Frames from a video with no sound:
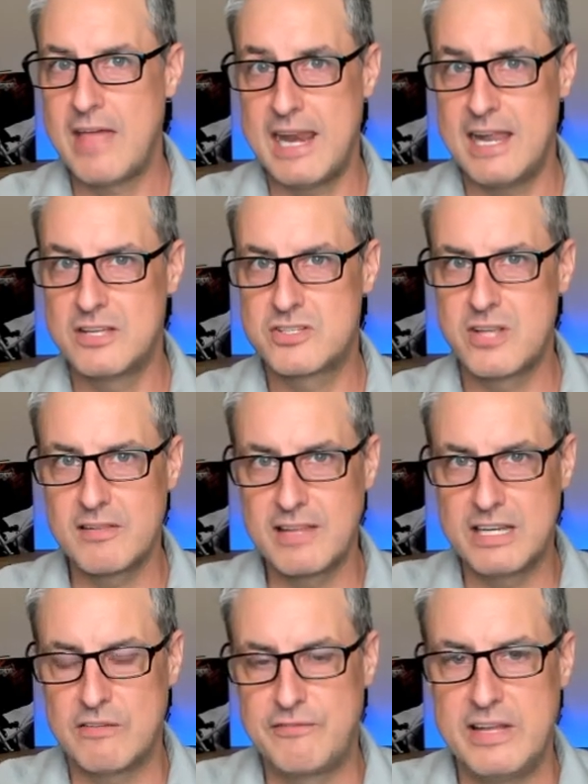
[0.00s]
is suddenly
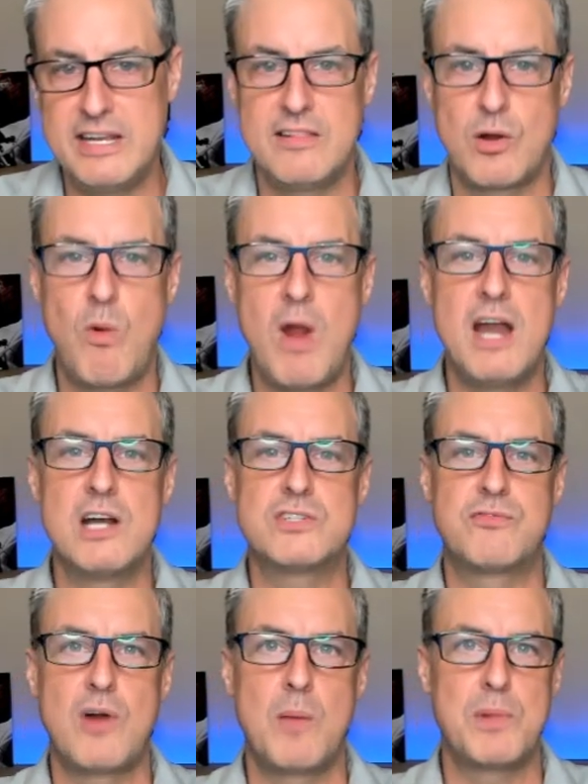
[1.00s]
defending their wares
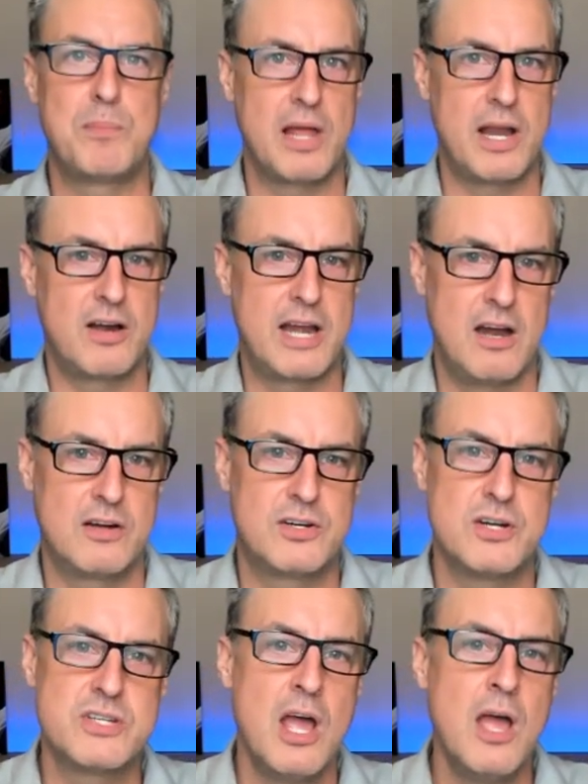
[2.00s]
from the player
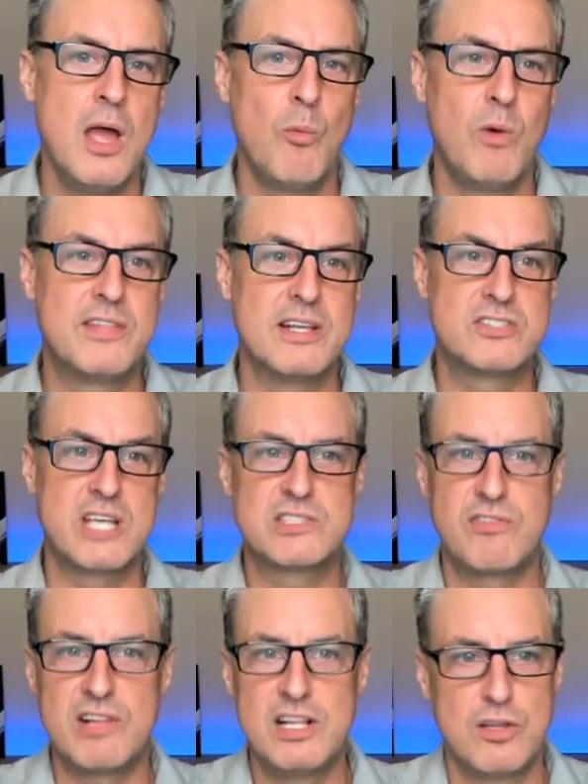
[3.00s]
characters with
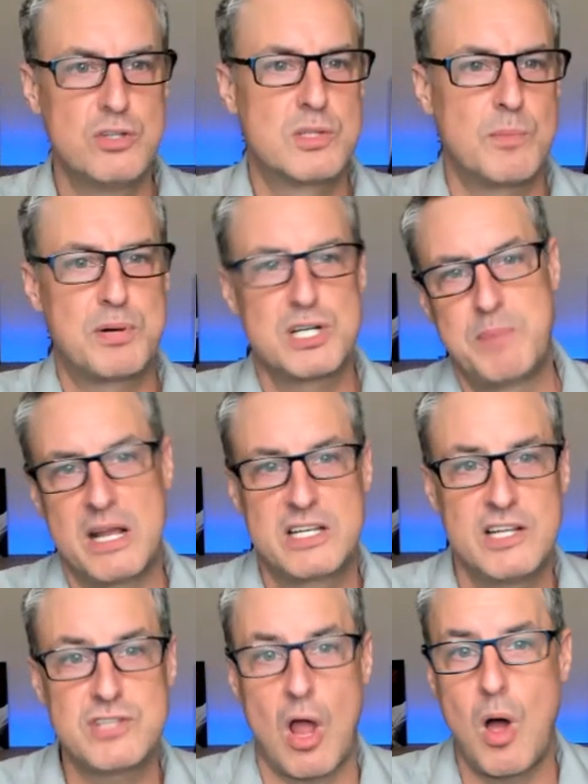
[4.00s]
excessively loose
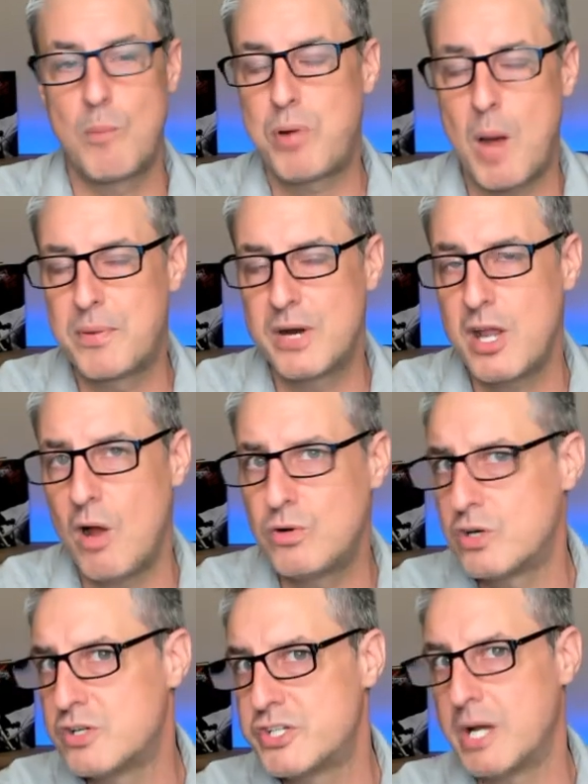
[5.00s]
perspectives on property
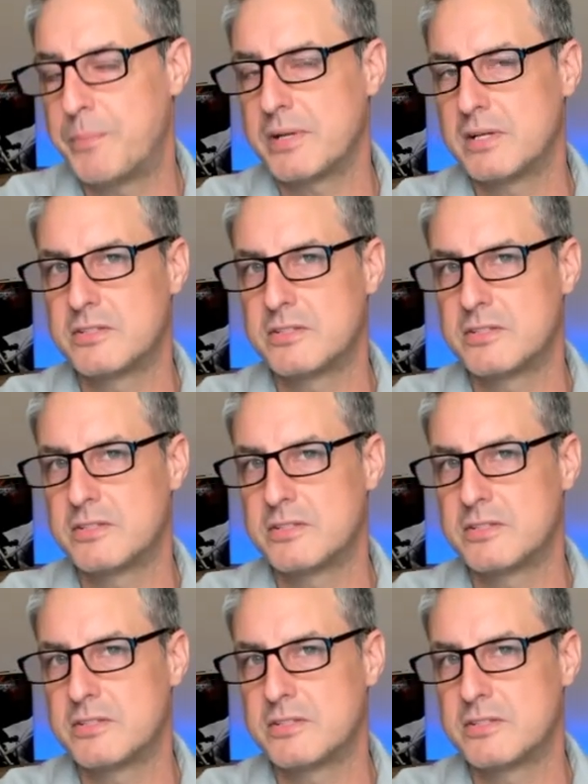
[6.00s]
ownership?